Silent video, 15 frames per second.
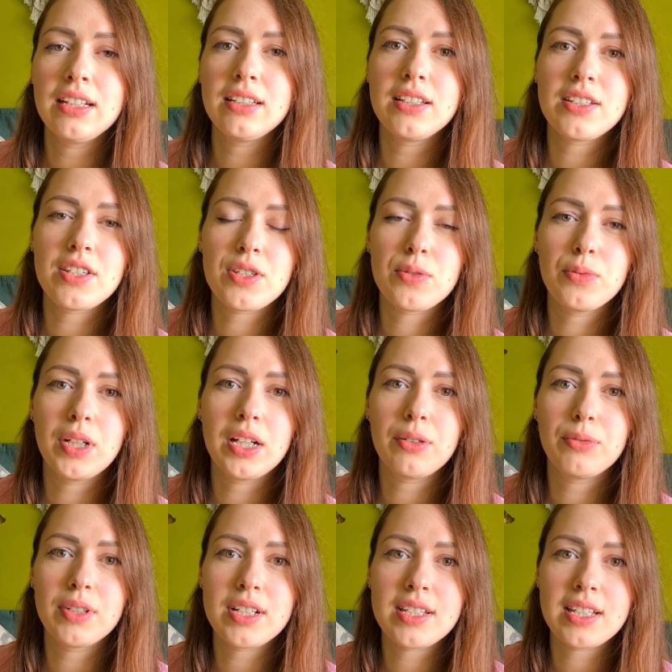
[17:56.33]
This is where
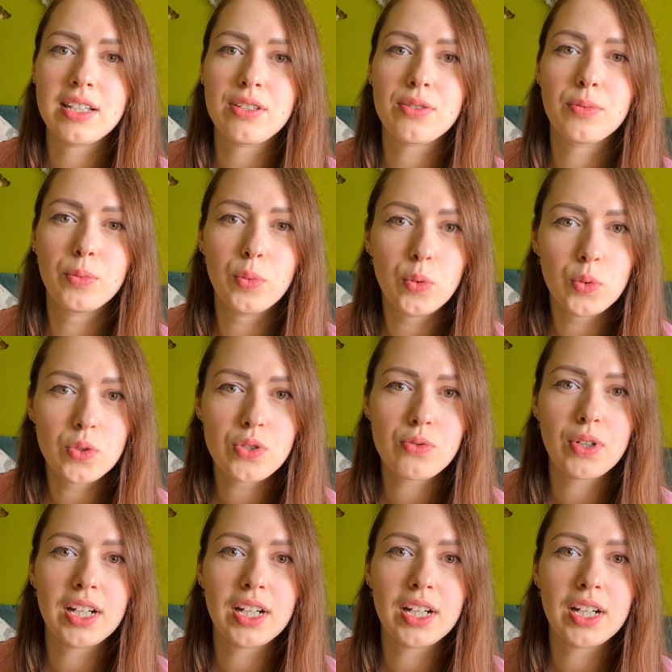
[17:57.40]
was his wounds.